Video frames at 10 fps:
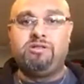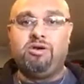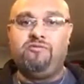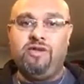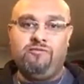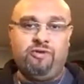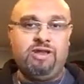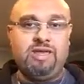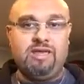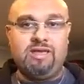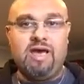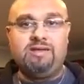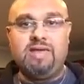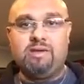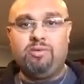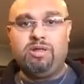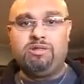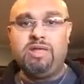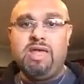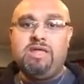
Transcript: so feel free to get in contact with us.